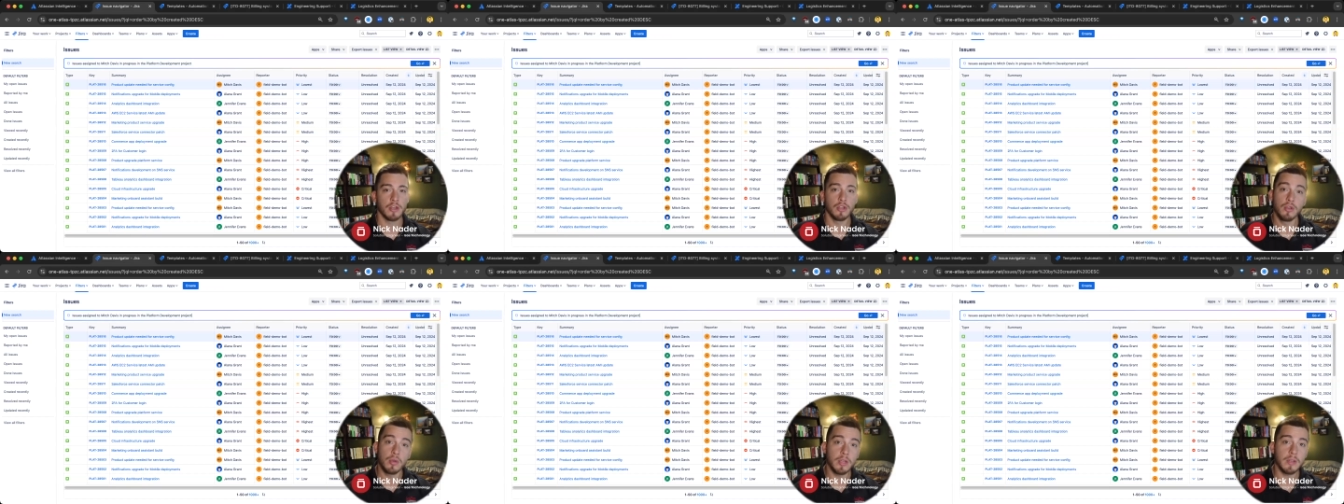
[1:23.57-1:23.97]

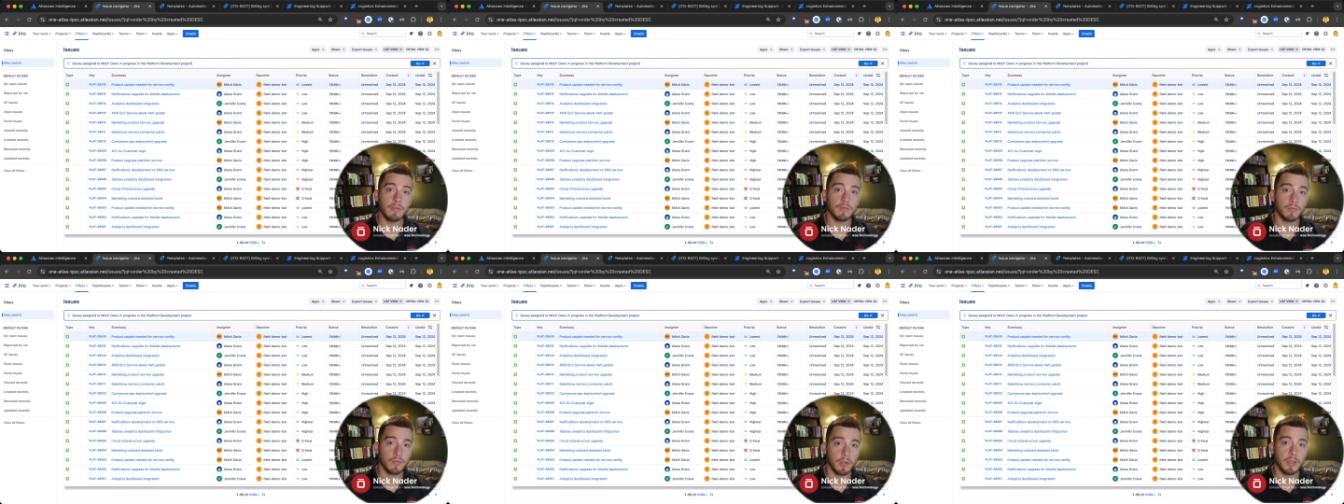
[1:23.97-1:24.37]
You
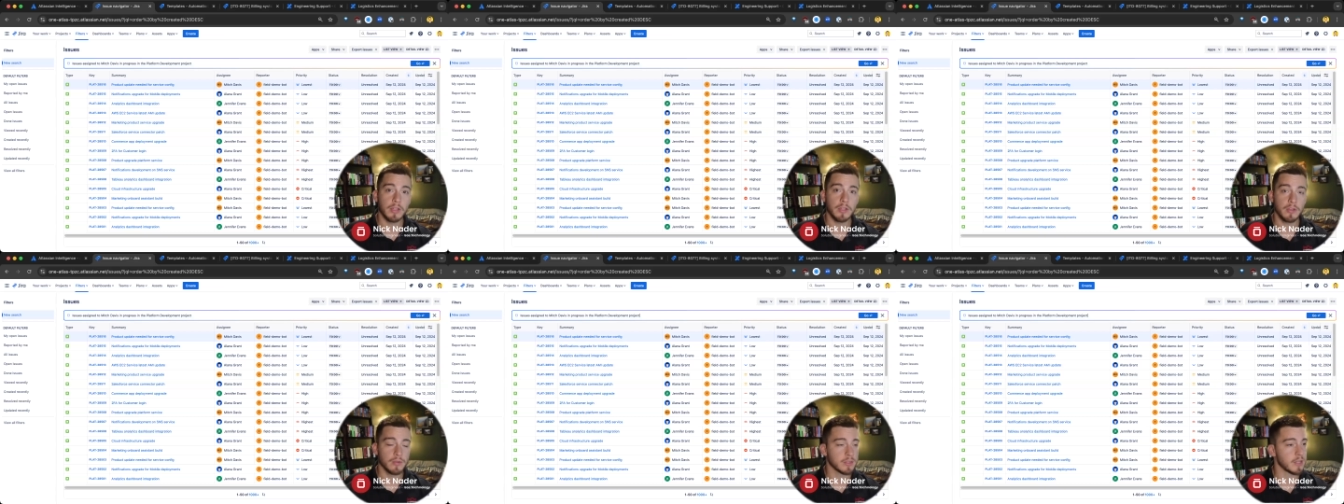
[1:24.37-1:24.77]
can really
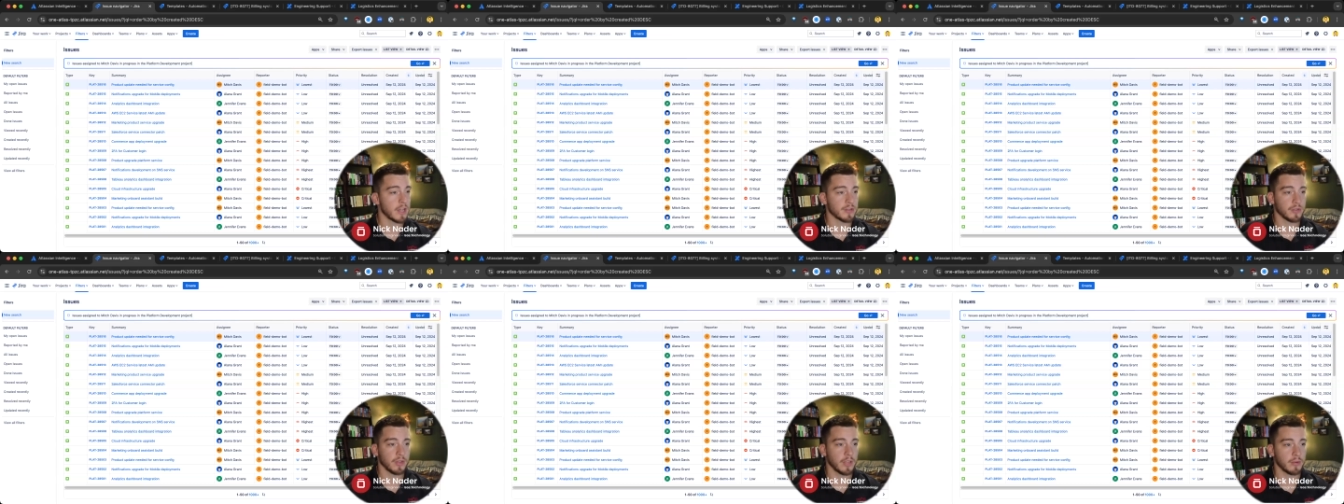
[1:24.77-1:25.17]
use
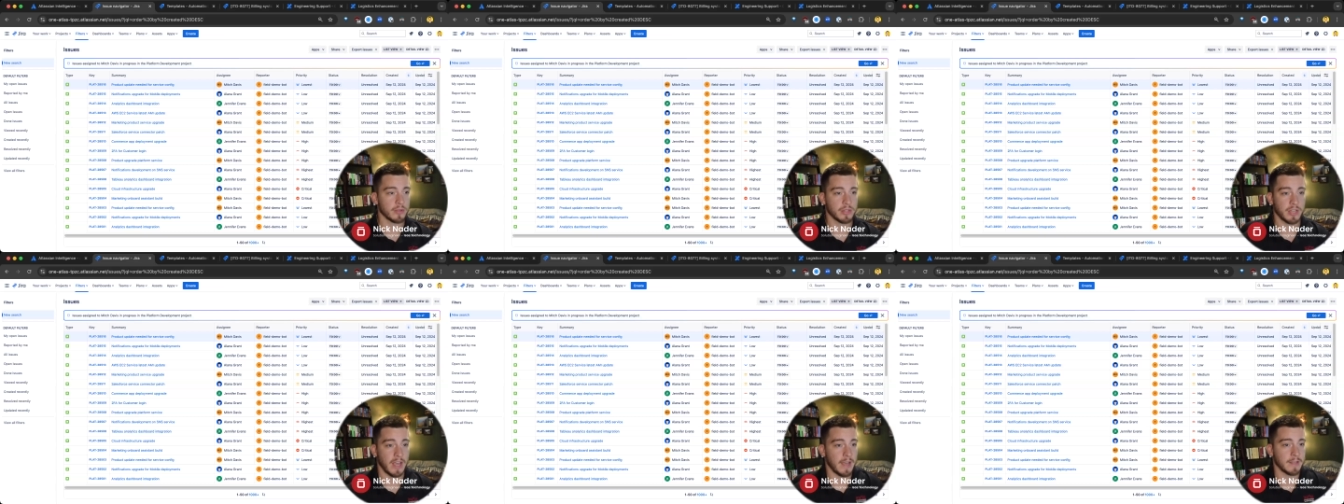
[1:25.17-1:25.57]
natural
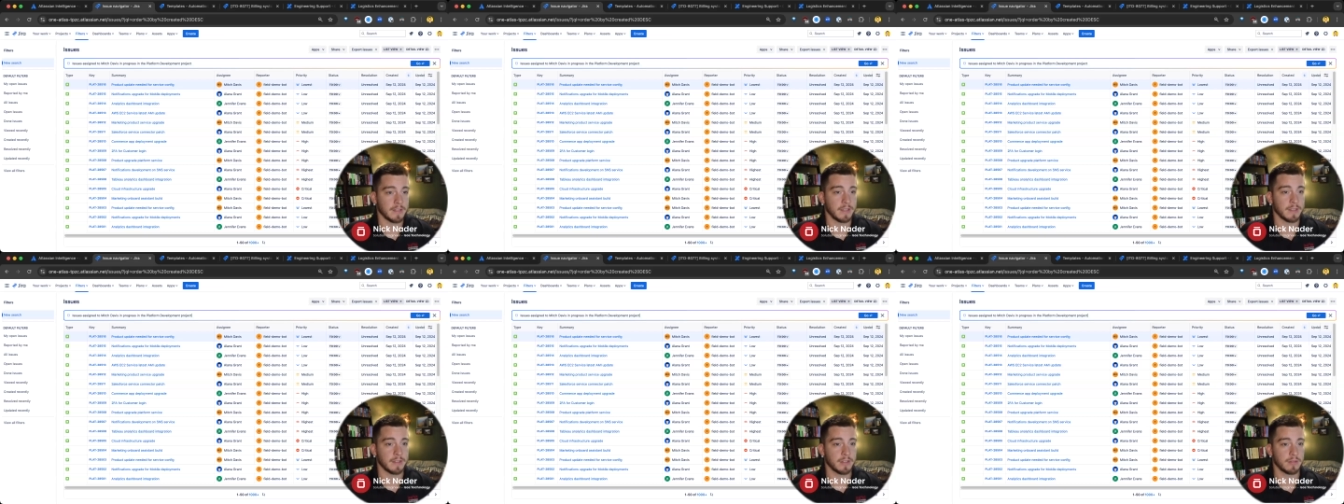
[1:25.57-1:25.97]
language to
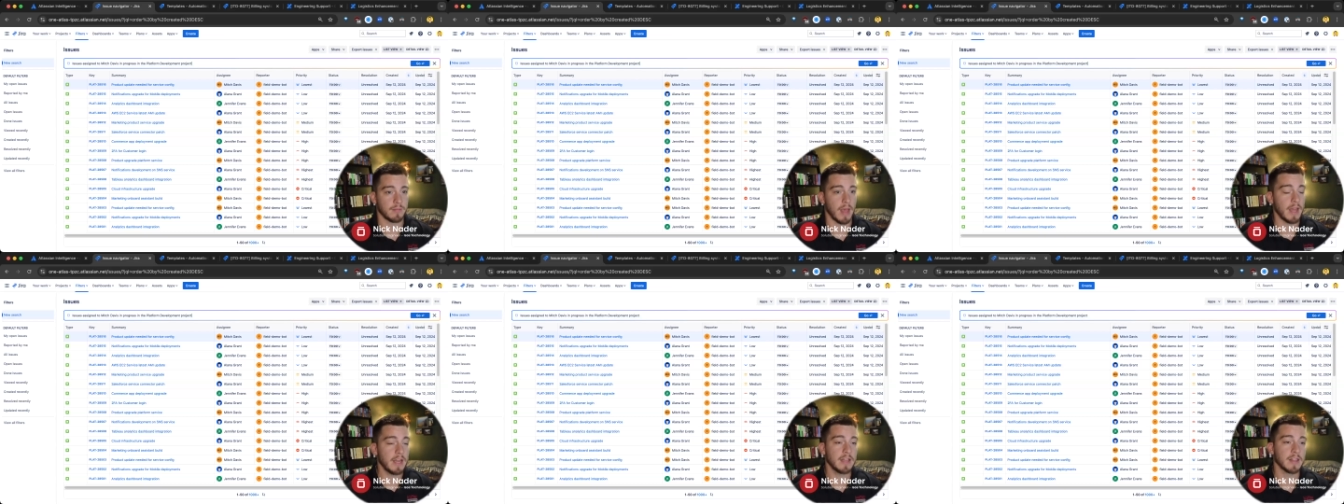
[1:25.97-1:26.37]
ask it
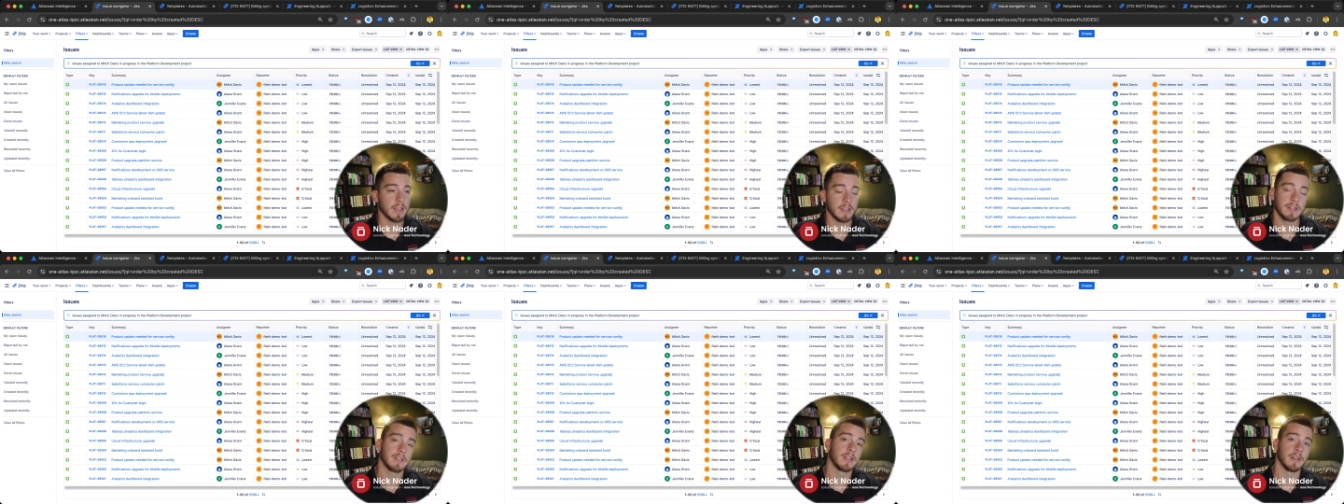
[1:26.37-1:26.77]

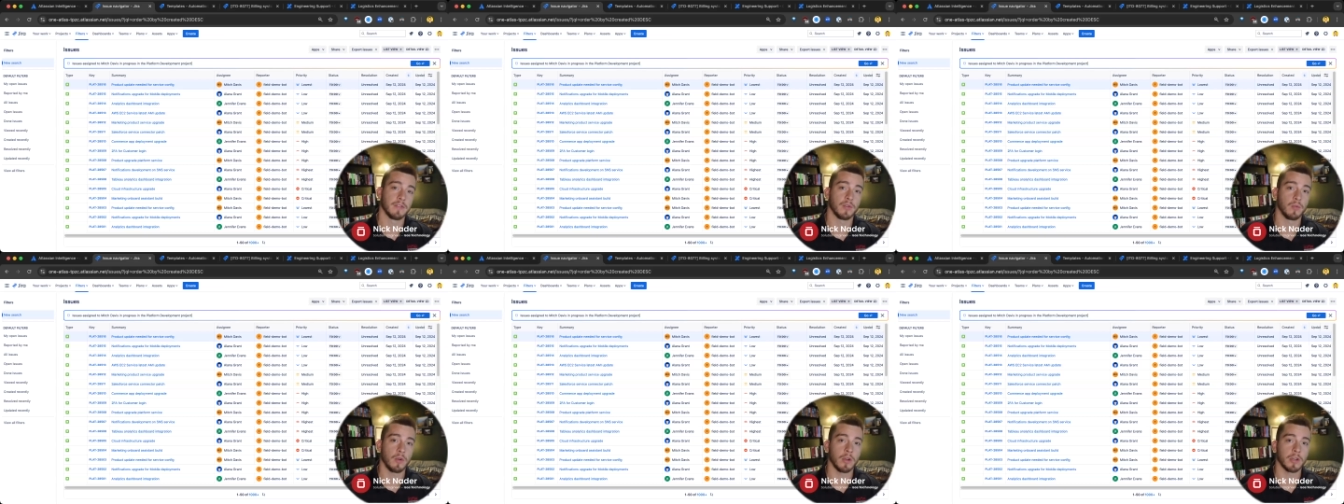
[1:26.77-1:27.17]
anything and see
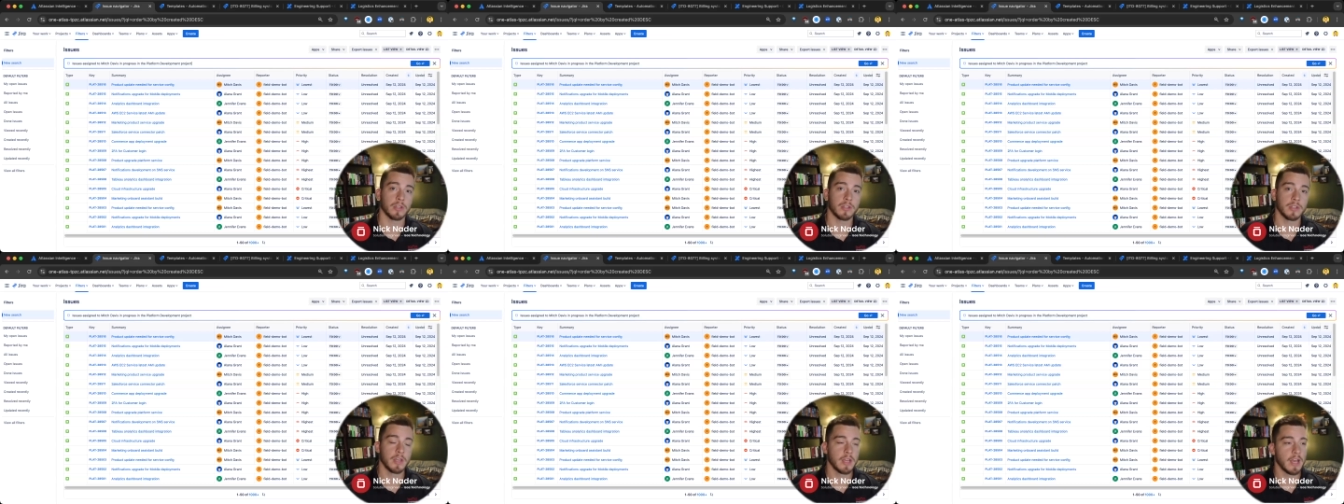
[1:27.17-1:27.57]
if it
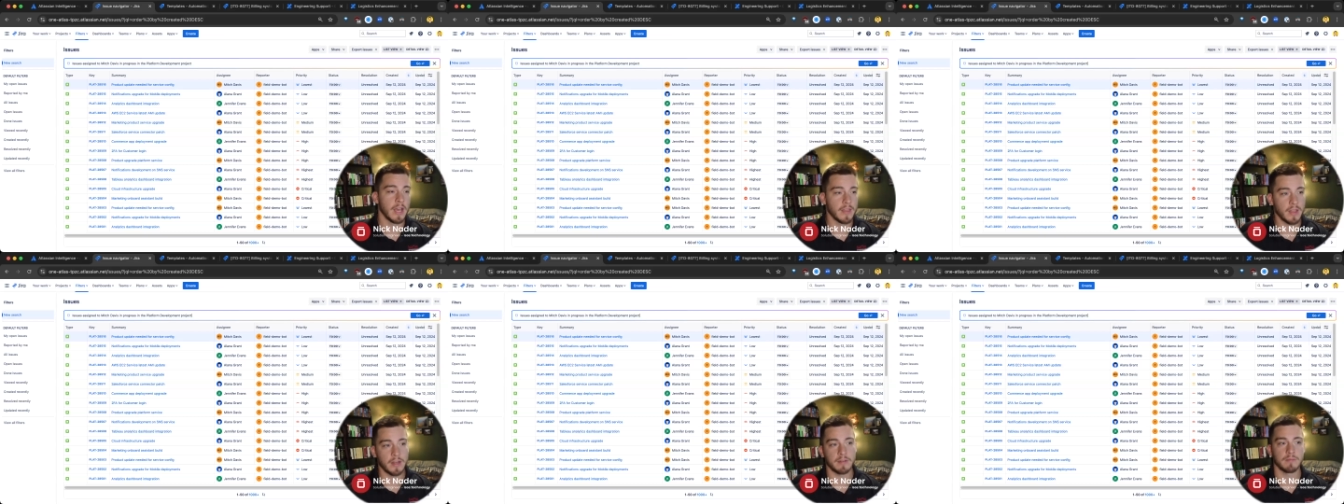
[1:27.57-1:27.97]
works,
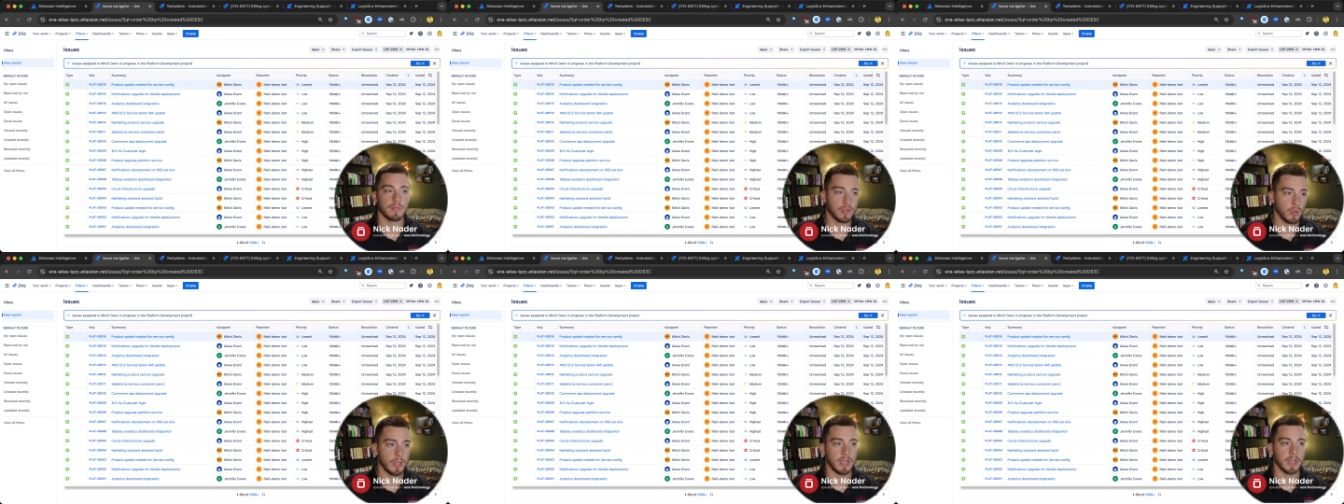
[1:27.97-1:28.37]
and then
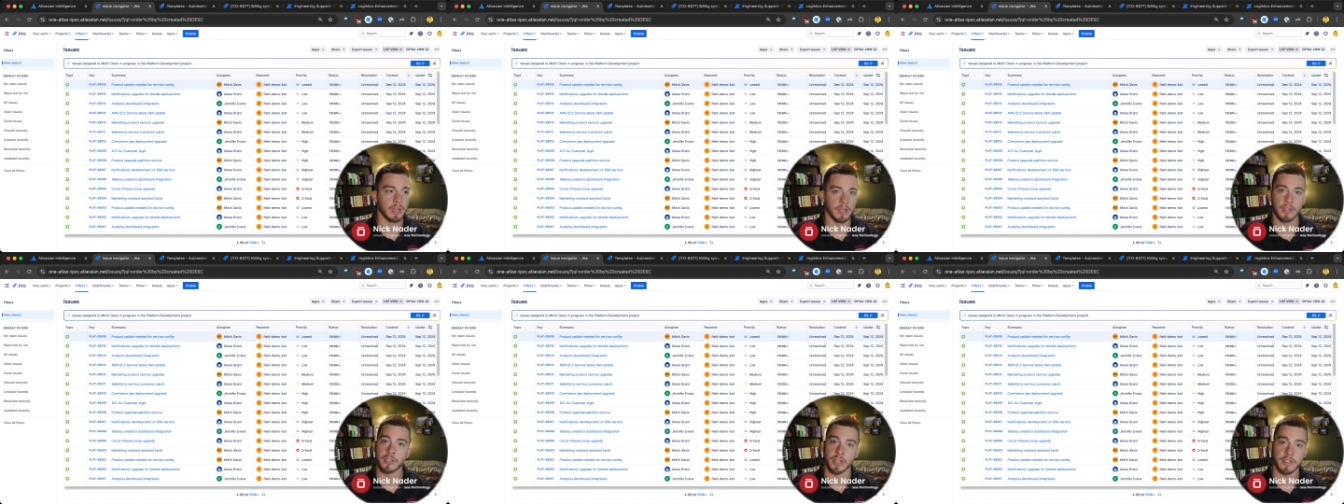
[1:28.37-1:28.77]
tweak it
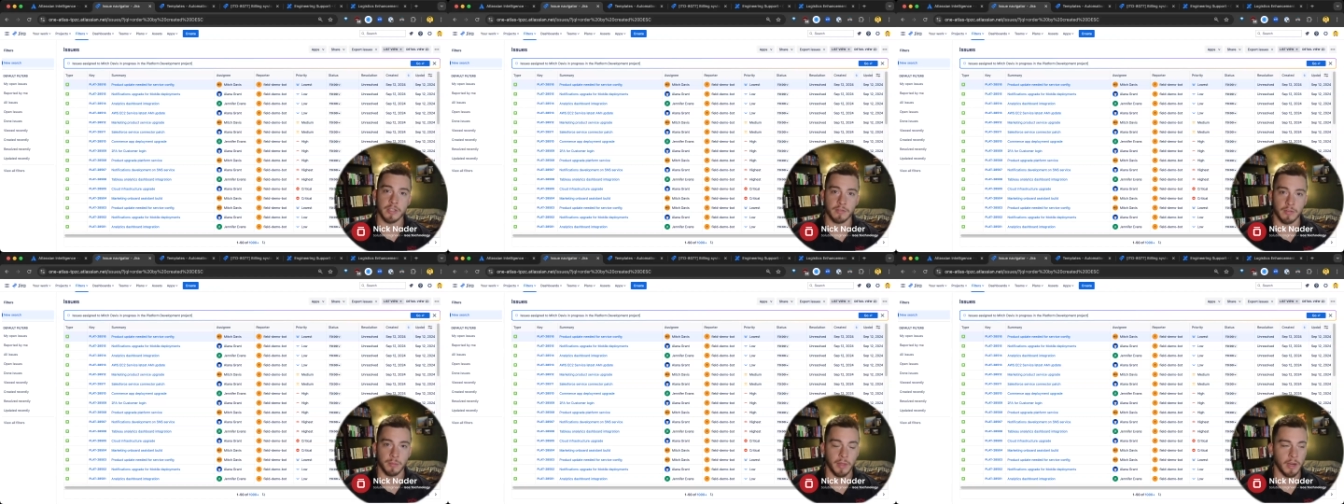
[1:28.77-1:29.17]
and adjust
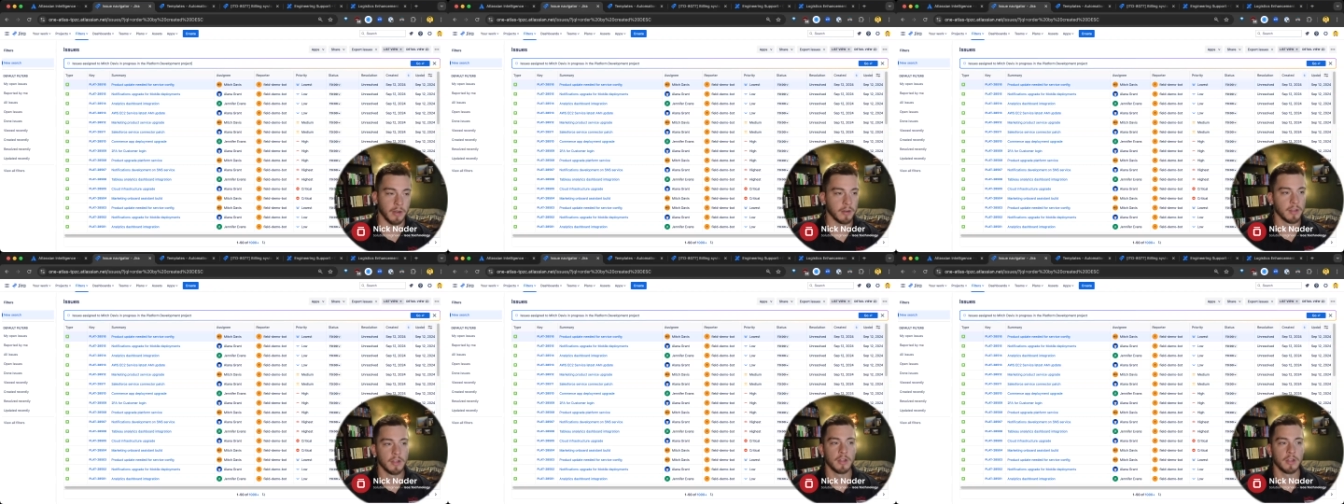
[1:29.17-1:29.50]
it from there.